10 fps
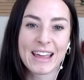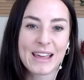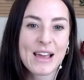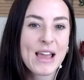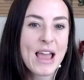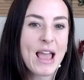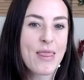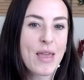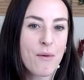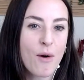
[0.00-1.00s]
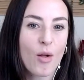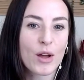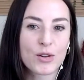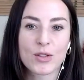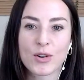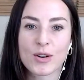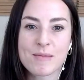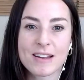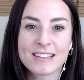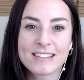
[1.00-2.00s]
like and they were all under 30
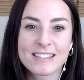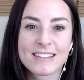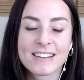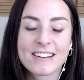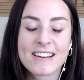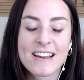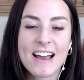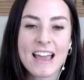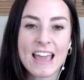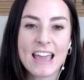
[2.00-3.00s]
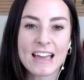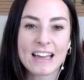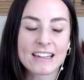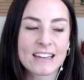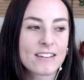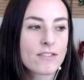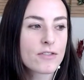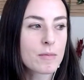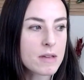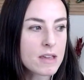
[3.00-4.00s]
minutes and
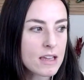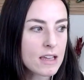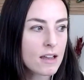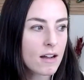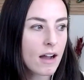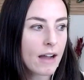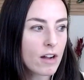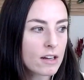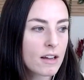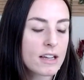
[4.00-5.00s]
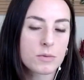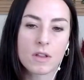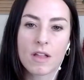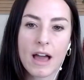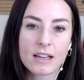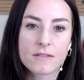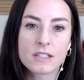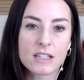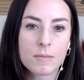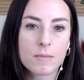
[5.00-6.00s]
for me i recognize with the lack of
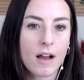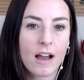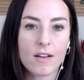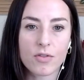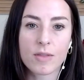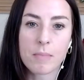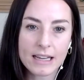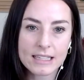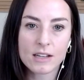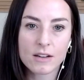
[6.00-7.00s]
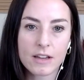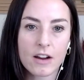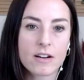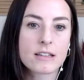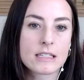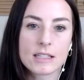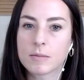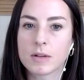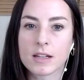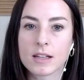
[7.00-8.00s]
sleep I, my self-care is
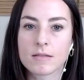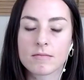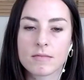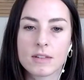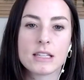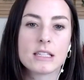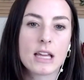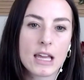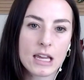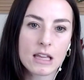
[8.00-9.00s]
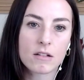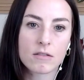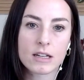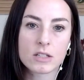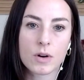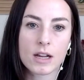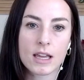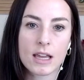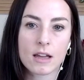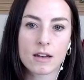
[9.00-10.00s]
sleeping in it's taking the rest where i
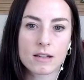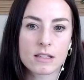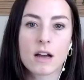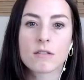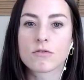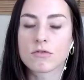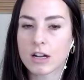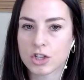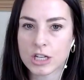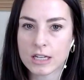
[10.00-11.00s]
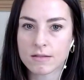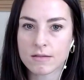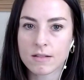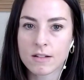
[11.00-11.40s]
can it's not rushing